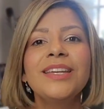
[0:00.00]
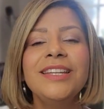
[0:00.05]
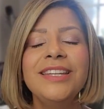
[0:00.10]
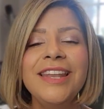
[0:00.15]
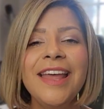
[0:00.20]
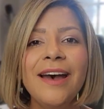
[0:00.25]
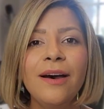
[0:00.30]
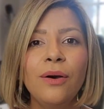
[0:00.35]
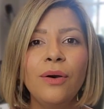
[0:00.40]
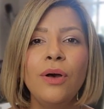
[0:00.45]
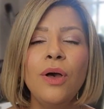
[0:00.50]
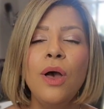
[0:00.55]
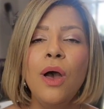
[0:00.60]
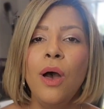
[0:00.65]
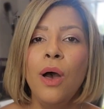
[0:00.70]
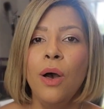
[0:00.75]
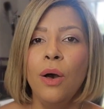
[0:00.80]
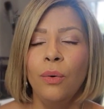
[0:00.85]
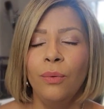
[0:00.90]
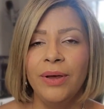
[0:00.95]
Now,
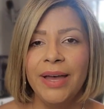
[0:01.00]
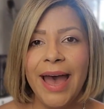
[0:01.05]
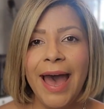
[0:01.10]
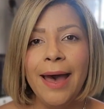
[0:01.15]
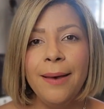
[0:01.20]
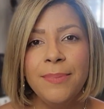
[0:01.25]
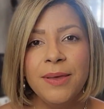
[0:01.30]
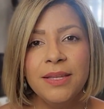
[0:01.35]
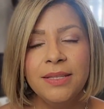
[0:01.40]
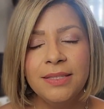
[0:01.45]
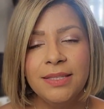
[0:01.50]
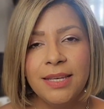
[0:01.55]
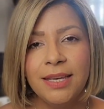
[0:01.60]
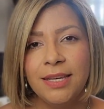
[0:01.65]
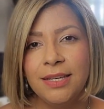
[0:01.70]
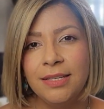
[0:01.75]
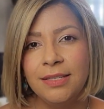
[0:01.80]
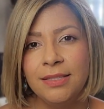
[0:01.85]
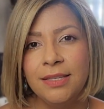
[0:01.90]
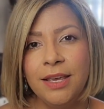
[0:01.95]
what happens
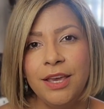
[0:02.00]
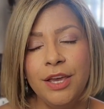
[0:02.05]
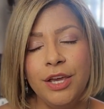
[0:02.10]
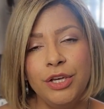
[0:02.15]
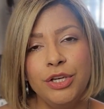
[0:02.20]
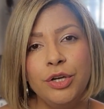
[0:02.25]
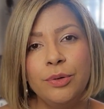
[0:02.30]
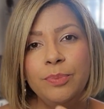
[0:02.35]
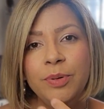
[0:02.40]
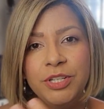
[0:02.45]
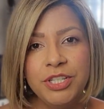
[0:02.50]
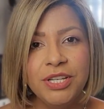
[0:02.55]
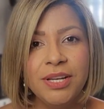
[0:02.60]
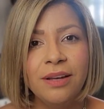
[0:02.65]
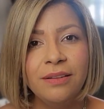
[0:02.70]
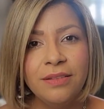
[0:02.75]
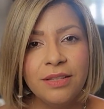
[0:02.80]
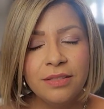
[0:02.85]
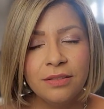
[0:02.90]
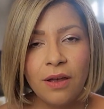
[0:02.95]
is you're pushing
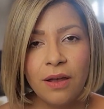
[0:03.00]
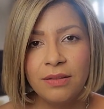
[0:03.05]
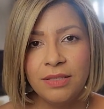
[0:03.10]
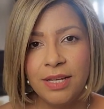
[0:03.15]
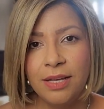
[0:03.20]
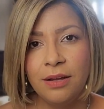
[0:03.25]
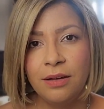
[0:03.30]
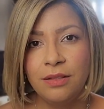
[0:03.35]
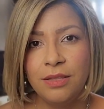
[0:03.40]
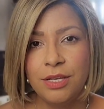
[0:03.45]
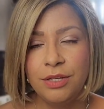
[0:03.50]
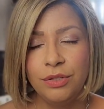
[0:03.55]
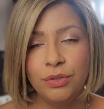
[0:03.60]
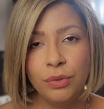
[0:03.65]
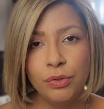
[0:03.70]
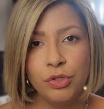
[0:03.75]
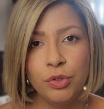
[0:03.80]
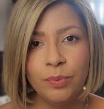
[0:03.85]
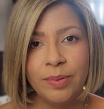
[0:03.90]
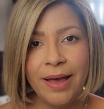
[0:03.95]
out this content on these
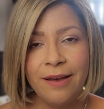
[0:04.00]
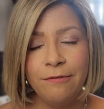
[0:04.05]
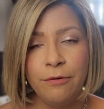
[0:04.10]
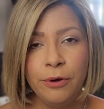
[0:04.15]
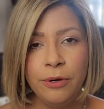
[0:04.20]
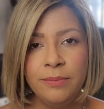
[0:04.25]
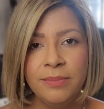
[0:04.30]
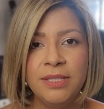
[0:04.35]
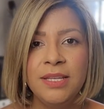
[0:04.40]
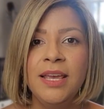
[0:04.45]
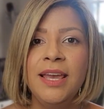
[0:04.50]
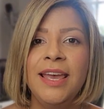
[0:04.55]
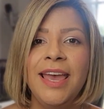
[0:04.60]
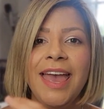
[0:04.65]
social platforms.